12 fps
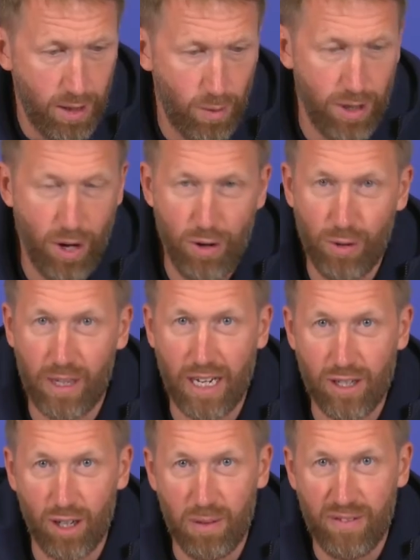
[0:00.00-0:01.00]
we know
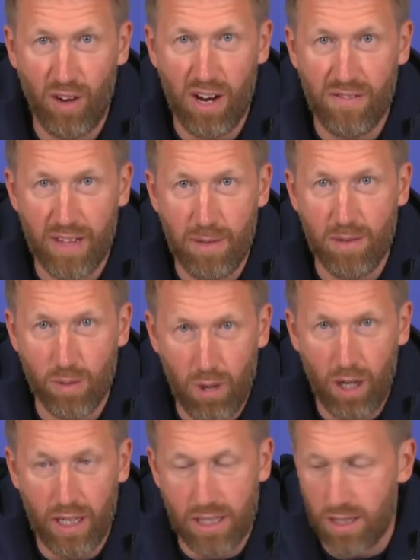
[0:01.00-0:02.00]
Newcastle will be fighting for them as
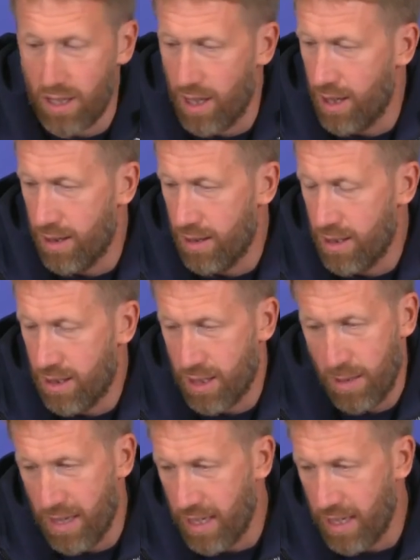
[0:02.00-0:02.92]
well. It's going to be an